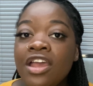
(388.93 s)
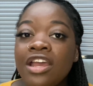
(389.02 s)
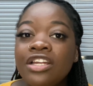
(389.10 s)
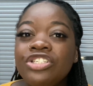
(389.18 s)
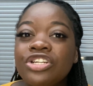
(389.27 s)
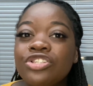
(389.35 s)

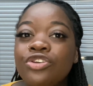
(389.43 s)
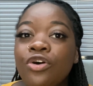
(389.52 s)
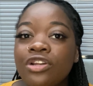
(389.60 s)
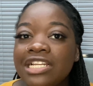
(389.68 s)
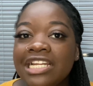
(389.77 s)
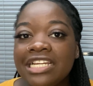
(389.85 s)
just
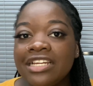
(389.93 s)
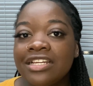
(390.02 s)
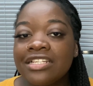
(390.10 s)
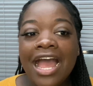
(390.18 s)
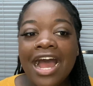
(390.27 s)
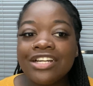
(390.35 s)

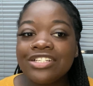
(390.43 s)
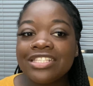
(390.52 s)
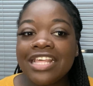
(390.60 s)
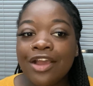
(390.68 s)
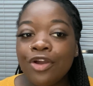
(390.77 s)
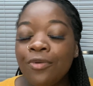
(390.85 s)
godliness. I just
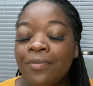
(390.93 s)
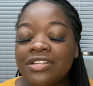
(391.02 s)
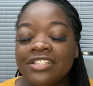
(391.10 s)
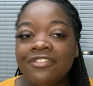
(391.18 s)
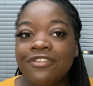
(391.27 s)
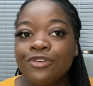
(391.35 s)
thank God,
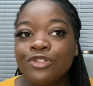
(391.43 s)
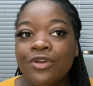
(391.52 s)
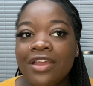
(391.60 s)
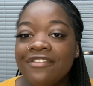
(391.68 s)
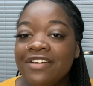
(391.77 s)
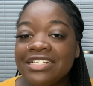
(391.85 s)
because I feel as though
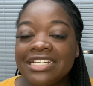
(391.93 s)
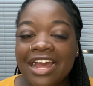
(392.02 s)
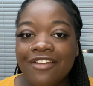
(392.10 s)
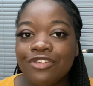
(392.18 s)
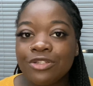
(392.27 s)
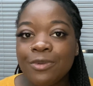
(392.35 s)
if I didn't
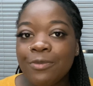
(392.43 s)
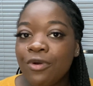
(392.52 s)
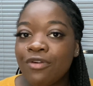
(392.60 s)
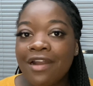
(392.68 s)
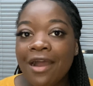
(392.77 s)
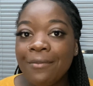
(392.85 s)
have those people
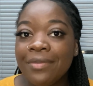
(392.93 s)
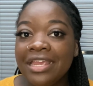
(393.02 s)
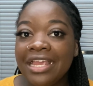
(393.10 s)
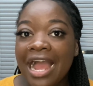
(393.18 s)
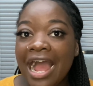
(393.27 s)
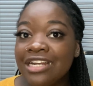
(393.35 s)
around
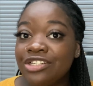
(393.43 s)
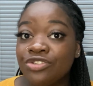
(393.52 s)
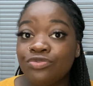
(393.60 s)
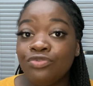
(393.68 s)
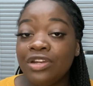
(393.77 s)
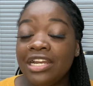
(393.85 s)
me, I
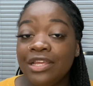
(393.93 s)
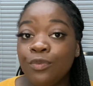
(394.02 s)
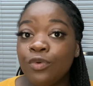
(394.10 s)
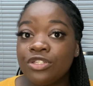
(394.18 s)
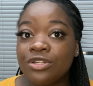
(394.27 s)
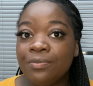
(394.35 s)
just really
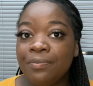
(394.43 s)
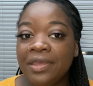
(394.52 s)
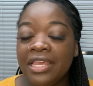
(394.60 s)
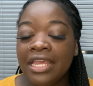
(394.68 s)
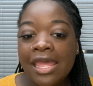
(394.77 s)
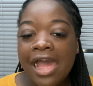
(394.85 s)
wouldn't
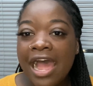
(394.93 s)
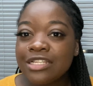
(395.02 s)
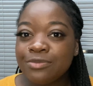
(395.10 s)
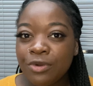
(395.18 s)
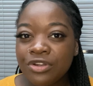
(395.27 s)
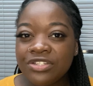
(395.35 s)
be
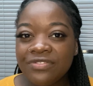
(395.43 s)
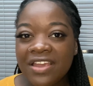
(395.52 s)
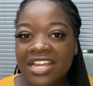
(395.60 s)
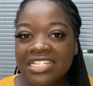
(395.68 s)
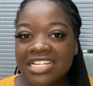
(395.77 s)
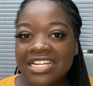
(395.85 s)
as
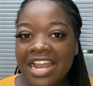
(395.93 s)
motivated.